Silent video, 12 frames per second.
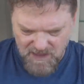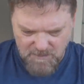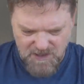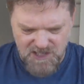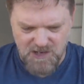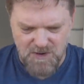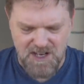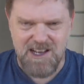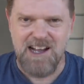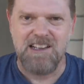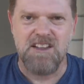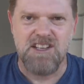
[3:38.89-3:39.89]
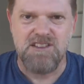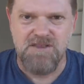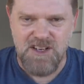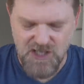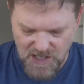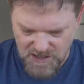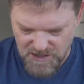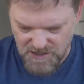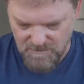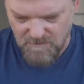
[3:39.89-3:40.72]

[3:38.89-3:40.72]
Let me see what color this fish is.